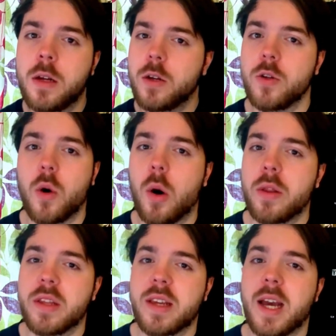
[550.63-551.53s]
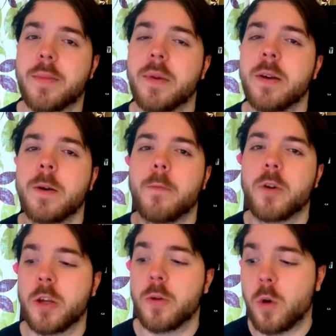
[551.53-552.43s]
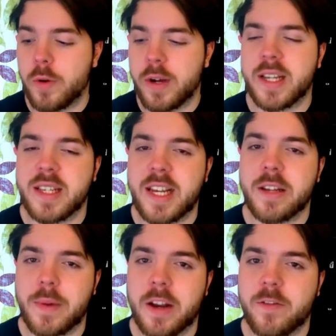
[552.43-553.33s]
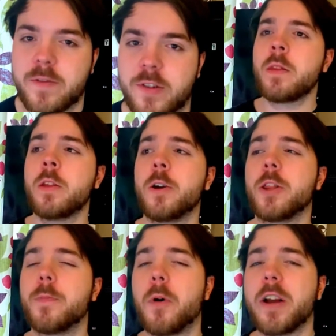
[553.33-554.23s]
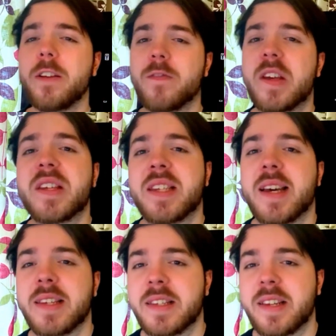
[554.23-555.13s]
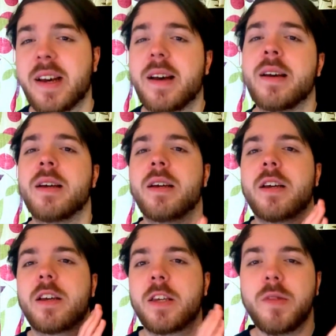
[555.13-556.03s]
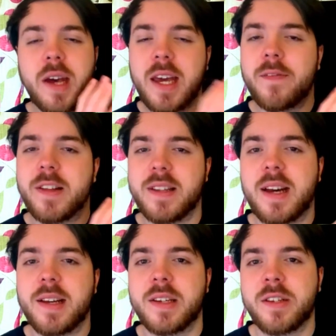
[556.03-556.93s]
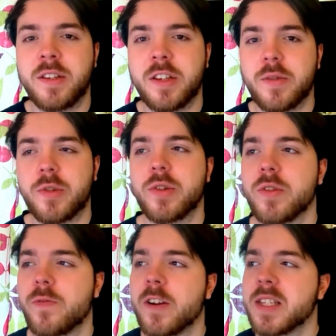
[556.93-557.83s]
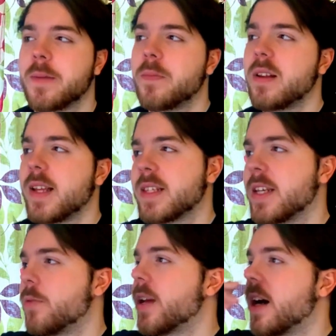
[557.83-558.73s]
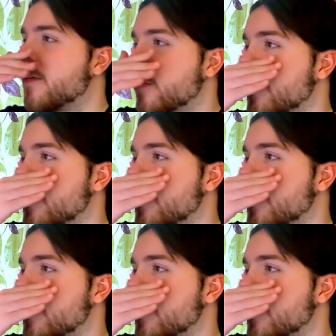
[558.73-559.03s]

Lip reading: not all the time, but you always need a microphone. And the point of these tests are, you'll get given a task to do. So for example, let's say we are on